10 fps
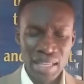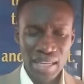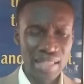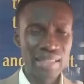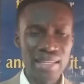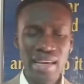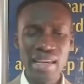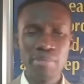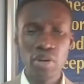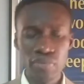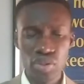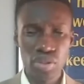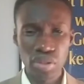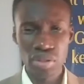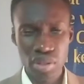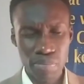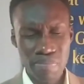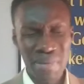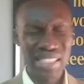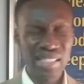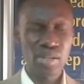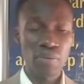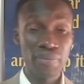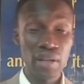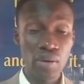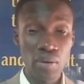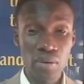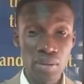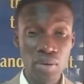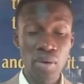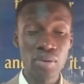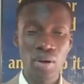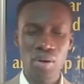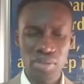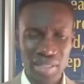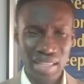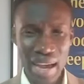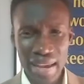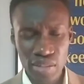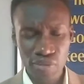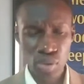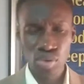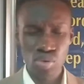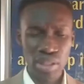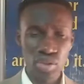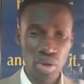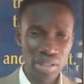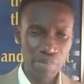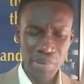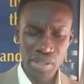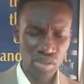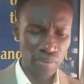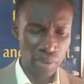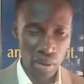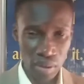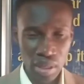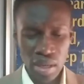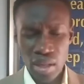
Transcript: In the name of Jesus, mercy of the Lord on all sides for you to enjoy the peace of God.